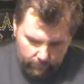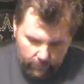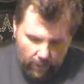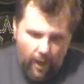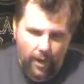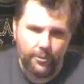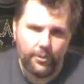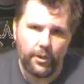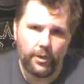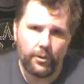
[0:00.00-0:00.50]

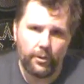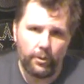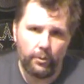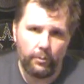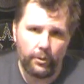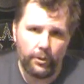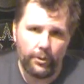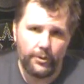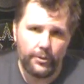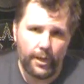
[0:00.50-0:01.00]
I think you're a
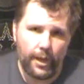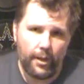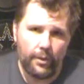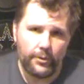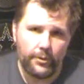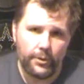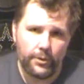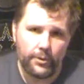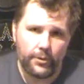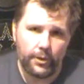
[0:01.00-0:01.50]
really
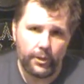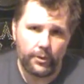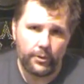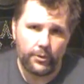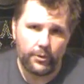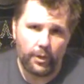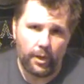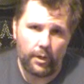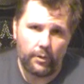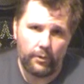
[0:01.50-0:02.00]
talented
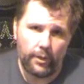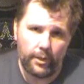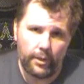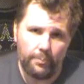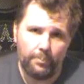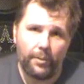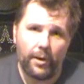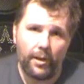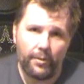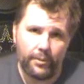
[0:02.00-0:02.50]
singer-songwriter,
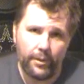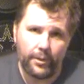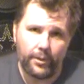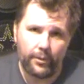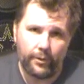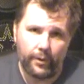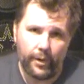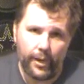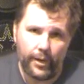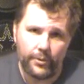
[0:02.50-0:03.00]
but I think you're
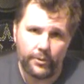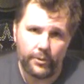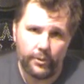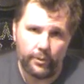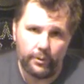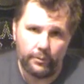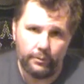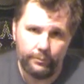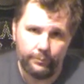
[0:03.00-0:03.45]
an asshole.